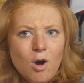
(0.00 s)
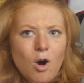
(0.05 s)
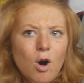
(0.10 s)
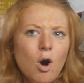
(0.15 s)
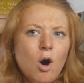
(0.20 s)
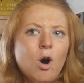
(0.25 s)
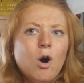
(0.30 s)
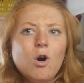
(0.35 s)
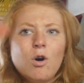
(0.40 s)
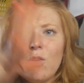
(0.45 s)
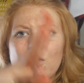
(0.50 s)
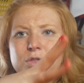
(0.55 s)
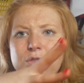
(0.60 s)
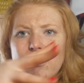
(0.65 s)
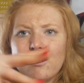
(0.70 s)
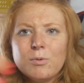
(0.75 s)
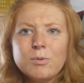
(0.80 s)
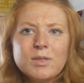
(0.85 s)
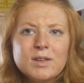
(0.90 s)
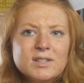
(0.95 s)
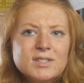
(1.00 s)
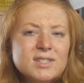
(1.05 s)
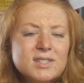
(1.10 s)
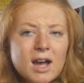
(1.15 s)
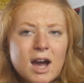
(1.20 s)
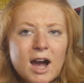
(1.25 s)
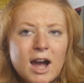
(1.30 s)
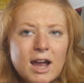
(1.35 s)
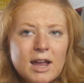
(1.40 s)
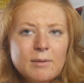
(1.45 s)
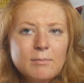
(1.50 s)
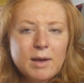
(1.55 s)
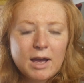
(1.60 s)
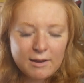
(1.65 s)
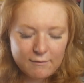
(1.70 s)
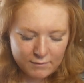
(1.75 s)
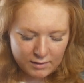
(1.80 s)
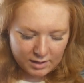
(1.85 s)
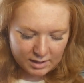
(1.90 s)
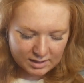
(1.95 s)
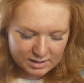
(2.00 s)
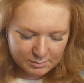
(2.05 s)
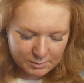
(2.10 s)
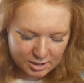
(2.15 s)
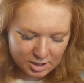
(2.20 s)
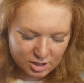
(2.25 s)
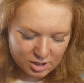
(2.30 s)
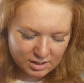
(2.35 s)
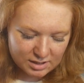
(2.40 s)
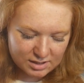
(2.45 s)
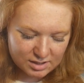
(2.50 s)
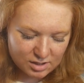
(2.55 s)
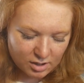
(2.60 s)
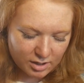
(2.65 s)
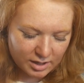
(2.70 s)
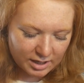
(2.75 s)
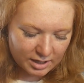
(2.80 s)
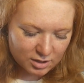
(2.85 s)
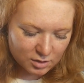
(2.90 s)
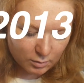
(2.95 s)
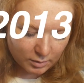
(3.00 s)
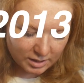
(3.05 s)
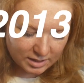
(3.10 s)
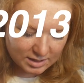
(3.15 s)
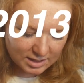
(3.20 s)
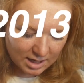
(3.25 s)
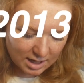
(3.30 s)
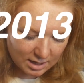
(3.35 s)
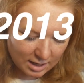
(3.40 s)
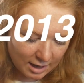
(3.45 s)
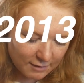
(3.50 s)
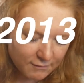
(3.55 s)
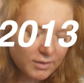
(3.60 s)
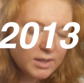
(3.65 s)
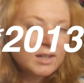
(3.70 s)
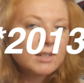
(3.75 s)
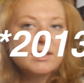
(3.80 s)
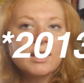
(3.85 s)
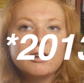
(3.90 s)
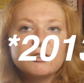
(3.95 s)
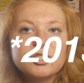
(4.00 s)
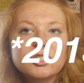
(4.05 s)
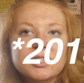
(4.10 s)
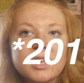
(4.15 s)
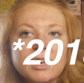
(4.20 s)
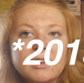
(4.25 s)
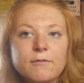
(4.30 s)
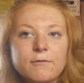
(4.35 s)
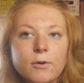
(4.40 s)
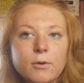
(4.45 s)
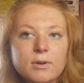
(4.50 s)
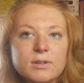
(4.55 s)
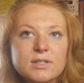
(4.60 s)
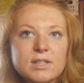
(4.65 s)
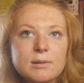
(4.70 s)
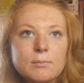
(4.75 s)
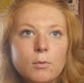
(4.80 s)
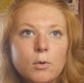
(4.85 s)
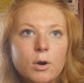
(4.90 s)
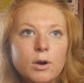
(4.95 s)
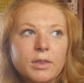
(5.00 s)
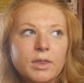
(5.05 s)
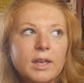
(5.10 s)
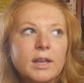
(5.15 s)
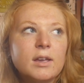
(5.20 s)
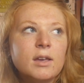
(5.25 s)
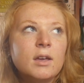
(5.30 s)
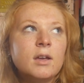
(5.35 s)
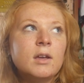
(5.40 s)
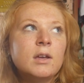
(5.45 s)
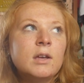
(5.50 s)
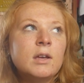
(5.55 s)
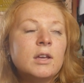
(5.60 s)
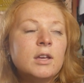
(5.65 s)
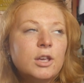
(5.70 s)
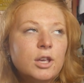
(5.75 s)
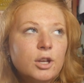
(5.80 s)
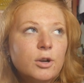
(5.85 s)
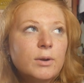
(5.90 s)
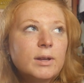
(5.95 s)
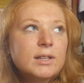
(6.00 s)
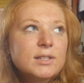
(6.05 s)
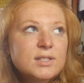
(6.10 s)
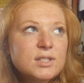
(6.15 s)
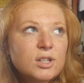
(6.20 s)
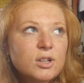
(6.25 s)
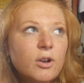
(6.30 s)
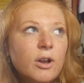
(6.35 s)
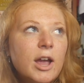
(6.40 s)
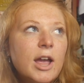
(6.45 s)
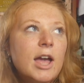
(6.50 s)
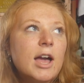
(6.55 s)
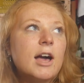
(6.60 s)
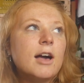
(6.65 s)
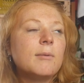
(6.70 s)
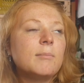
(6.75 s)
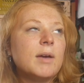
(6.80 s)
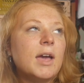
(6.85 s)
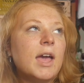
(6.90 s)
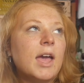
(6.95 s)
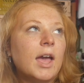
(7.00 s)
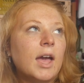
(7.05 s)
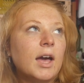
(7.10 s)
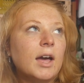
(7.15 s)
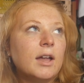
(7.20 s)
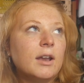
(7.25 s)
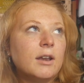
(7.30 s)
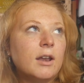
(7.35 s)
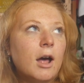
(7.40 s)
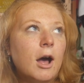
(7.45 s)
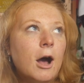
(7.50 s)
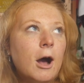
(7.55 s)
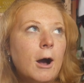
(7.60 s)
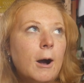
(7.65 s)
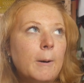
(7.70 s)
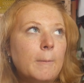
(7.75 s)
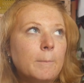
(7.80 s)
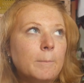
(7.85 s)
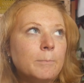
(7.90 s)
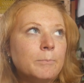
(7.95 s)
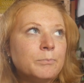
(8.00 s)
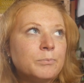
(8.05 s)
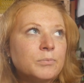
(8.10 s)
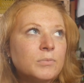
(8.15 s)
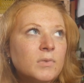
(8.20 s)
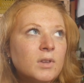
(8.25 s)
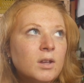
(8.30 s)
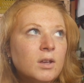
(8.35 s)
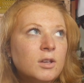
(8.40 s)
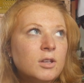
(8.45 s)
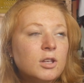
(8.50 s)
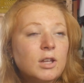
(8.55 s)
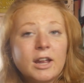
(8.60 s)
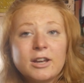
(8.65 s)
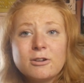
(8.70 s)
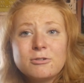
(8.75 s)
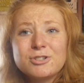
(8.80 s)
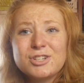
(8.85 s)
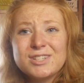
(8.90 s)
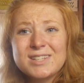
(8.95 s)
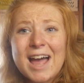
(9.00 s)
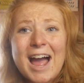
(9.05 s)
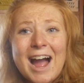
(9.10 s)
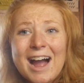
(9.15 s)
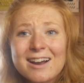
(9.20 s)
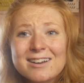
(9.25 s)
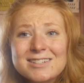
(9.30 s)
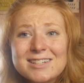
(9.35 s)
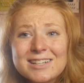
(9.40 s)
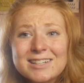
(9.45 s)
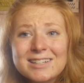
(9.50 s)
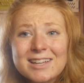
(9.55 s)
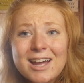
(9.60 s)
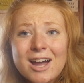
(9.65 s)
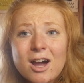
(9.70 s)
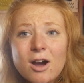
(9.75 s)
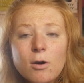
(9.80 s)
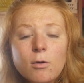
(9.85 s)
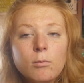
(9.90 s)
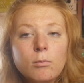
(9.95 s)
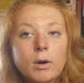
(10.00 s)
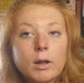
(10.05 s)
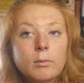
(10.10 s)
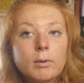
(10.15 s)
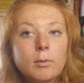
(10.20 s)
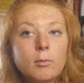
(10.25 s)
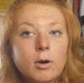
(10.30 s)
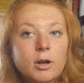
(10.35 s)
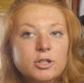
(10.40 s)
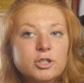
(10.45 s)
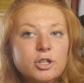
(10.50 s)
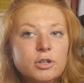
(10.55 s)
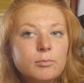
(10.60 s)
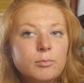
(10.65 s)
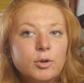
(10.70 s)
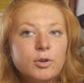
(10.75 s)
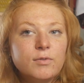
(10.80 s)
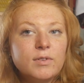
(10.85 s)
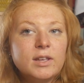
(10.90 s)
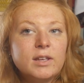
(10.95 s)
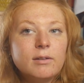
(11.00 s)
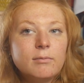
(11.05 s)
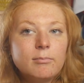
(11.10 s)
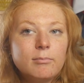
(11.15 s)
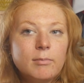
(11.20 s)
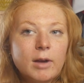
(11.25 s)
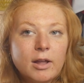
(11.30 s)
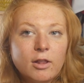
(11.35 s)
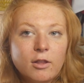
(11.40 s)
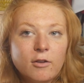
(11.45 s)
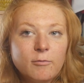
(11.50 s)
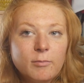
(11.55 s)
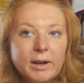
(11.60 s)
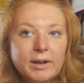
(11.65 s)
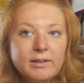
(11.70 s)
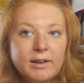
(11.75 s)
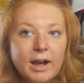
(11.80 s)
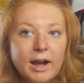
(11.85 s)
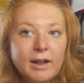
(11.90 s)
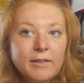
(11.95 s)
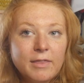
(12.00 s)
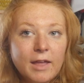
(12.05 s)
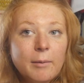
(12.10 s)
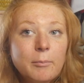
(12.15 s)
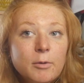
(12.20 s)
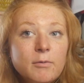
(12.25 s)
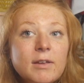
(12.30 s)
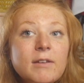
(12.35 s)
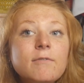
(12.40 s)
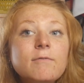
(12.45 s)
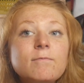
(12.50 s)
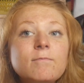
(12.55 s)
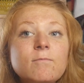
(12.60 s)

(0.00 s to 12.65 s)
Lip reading: all through this time, I feel like, especially starting in 2010. I feel like now she's kind of focusing more on, like, you know, Instagram, and I know she's acting now. Why do I watch her movie? I Love My Dad. That movie,